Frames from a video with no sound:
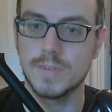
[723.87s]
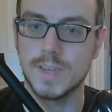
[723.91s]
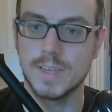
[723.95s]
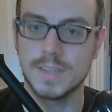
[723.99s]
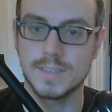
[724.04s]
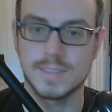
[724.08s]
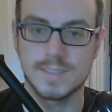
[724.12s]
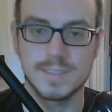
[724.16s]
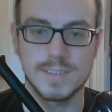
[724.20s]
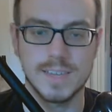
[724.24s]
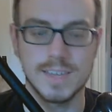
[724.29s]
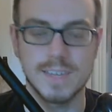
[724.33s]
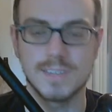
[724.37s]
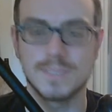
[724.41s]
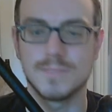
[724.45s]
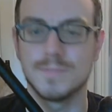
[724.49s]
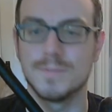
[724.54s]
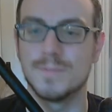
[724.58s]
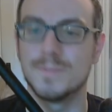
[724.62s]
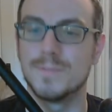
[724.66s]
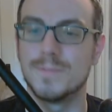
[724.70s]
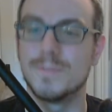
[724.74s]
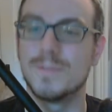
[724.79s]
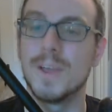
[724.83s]
It's
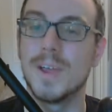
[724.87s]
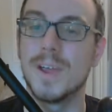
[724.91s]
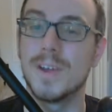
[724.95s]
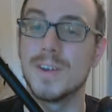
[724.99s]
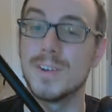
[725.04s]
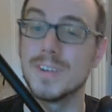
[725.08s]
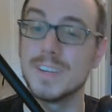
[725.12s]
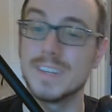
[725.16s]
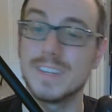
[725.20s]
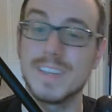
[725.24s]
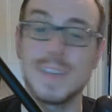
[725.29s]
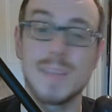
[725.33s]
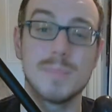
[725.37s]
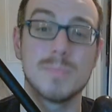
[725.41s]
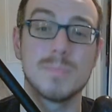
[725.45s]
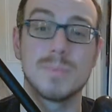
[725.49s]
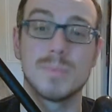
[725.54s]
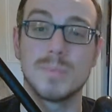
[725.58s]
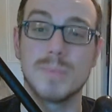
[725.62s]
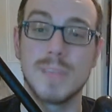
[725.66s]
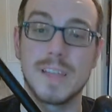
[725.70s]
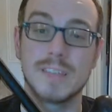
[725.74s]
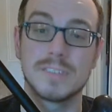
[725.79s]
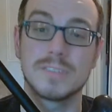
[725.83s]
very
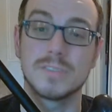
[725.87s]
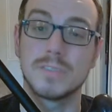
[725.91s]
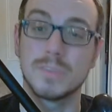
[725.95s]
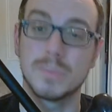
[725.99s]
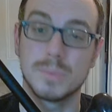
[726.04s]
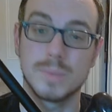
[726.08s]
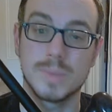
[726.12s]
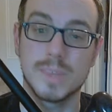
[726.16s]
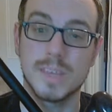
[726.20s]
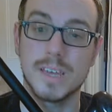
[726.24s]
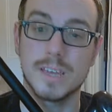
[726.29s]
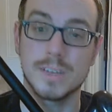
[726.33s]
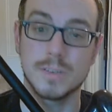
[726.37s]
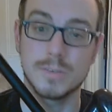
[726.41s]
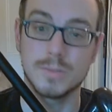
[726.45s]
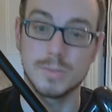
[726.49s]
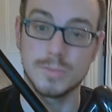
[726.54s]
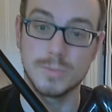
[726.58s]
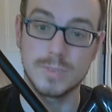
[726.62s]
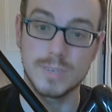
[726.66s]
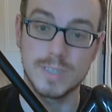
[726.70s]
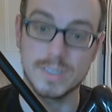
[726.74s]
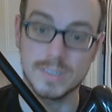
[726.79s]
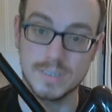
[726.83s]
temperamental with how you
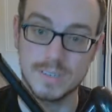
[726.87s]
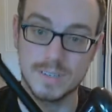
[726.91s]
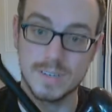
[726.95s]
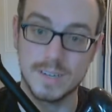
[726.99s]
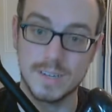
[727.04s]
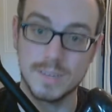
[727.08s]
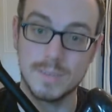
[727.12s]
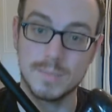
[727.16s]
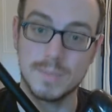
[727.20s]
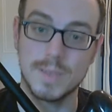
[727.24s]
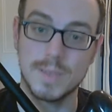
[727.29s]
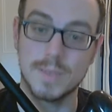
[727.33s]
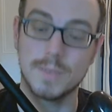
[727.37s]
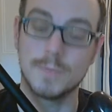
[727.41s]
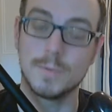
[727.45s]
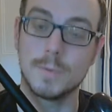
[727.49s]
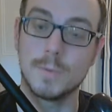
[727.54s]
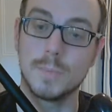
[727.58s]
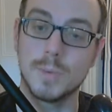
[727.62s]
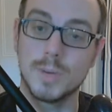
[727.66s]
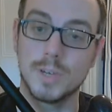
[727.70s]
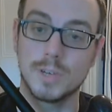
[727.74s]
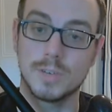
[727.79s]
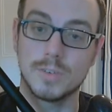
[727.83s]
grease it up. If you
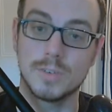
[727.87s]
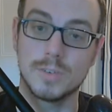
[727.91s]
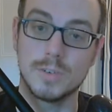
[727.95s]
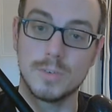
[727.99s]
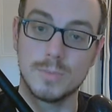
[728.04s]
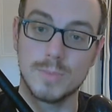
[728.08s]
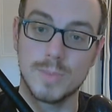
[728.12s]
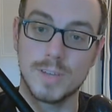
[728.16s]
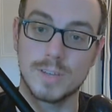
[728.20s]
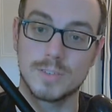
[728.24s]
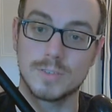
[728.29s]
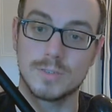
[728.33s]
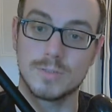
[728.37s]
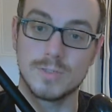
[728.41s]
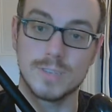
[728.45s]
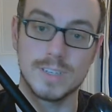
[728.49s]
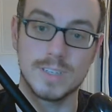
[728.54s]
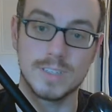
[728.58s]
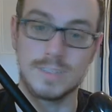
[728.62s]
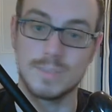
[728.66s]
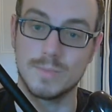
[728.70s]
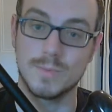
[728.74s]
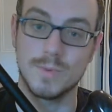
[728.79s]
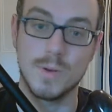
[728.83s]
put too much
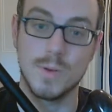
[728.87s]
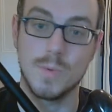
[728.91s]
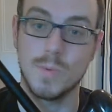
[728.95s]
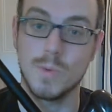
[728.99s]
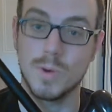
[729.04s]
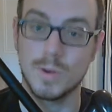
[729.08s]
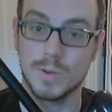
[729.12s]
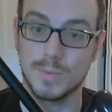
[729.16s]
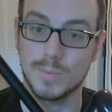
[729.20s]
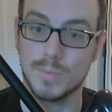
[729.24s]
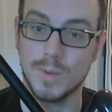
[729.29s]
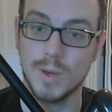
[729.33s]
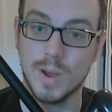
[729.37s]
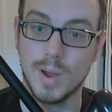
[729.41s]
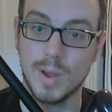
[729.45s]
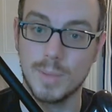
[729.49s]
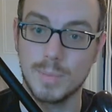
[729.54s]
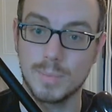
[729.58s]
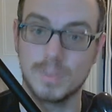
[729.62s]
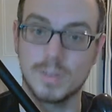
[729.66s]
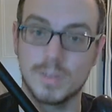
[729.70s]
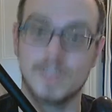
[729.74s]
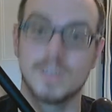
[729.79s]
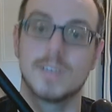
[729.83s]
grease, it won't work
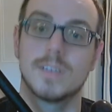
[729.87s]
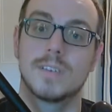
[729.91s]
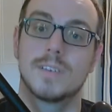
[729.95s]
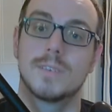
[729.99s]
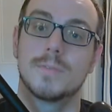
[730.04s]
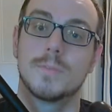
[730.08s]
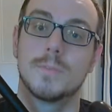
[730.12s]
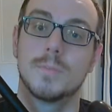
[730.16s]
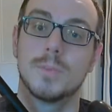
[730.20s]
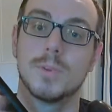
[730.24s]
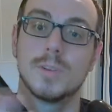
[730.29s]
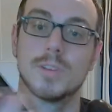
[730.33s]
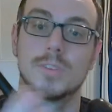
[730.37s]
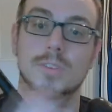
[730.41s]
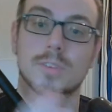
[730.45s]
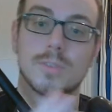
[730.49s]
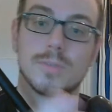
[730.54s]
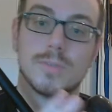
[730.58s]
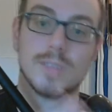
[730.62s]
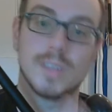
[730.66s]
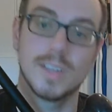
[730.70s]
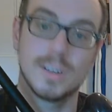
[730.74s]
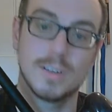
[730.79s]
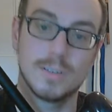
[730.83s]
properly. If you put too
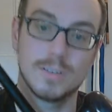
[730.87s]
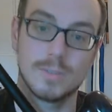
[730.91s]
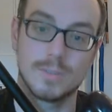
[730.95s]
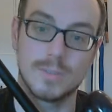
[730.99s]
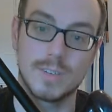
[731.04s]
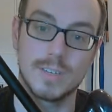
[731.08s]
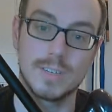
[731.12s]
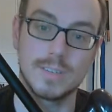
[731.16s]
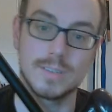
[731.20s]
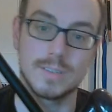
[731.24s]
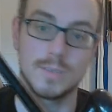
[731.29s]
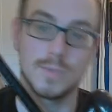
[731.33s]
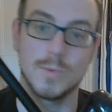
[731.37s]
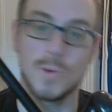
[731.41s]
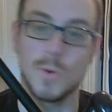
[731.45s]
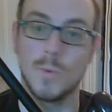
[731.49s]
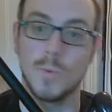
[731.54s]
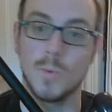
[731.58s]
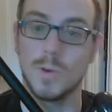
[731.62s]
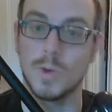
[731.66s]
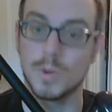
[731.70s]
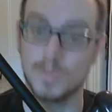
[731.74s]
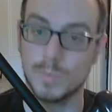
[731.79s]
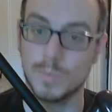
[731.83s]
little grease, it
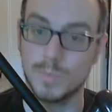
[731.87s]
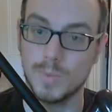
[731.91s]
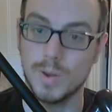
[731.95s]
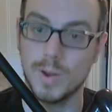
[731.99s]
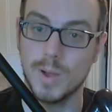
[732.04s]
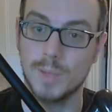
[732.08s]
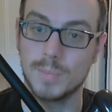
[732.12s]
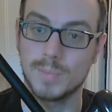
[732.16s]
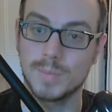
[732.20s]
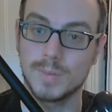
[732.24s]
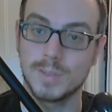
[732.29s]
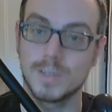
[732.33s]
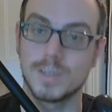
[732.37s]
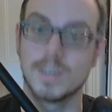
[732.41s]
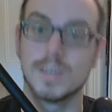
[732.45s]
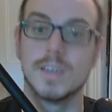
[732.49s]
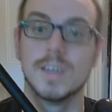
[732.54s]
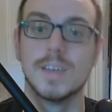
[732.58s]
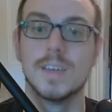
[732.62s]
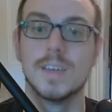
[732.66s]
won't work properly.